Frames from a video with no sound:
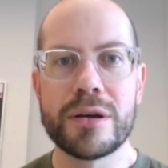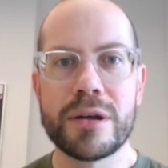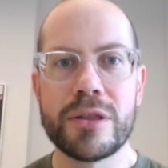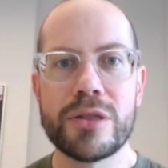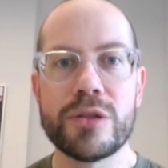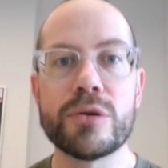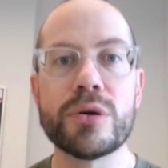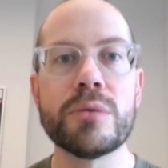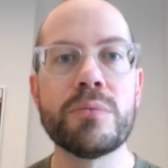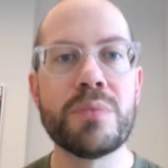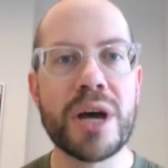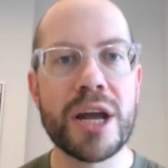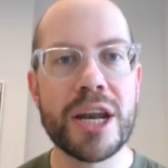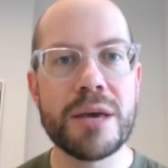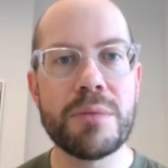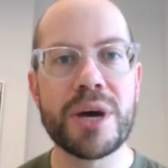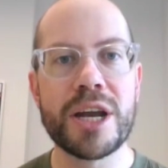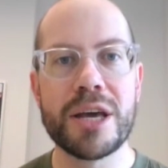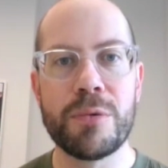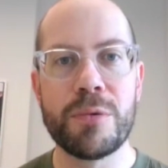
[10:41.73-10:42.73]
There are
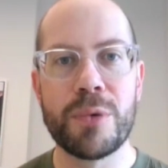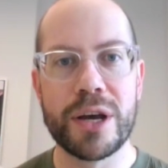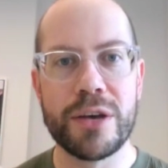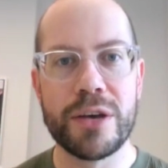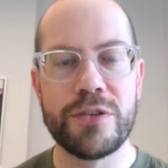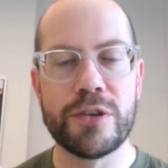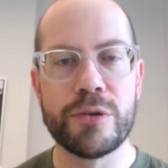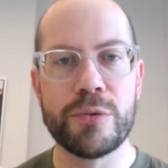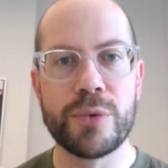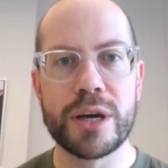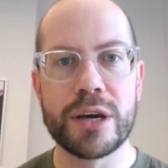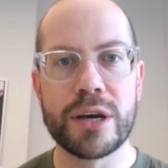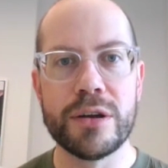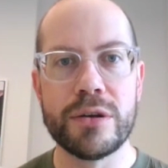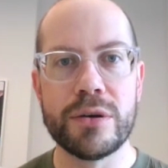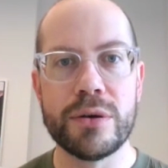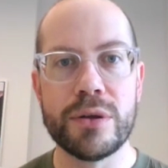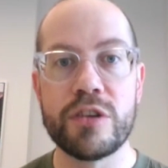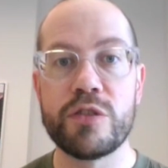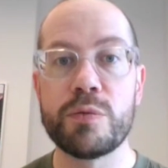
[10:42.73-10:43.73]
many, many ways that we can
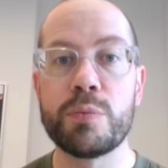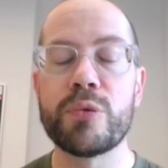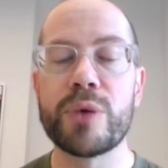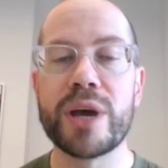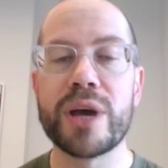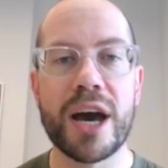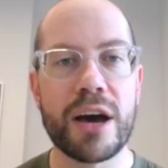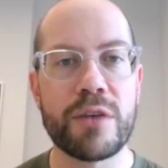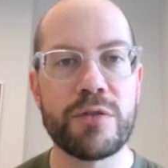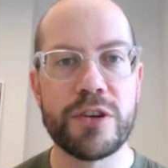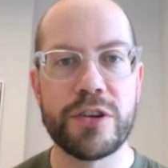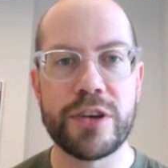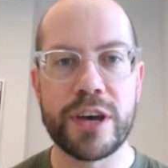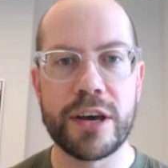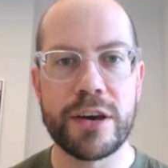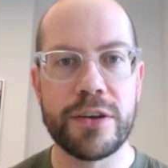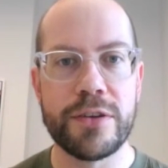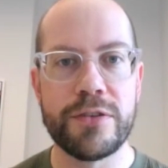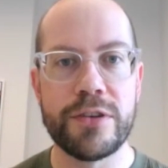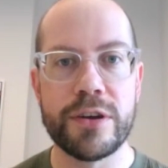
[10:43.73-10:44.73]
do this, but we have to
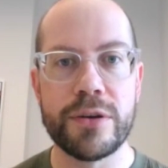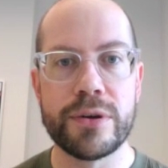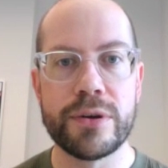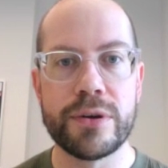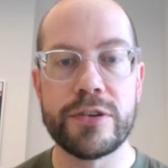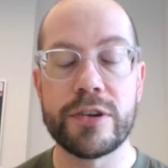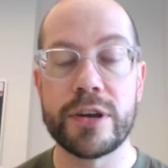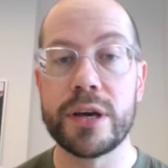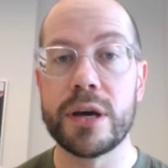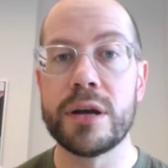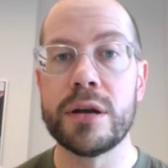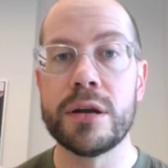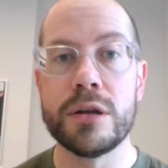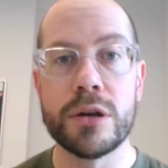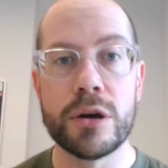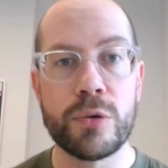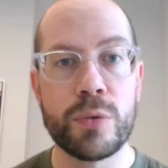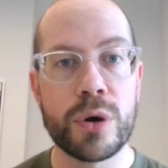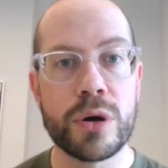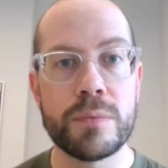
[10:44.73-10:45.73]
take it seriously. And you
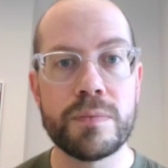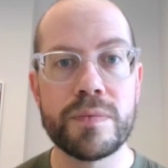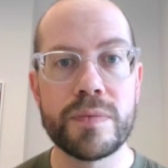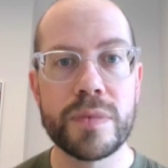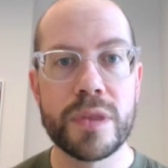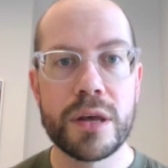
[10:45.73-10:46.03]
know what?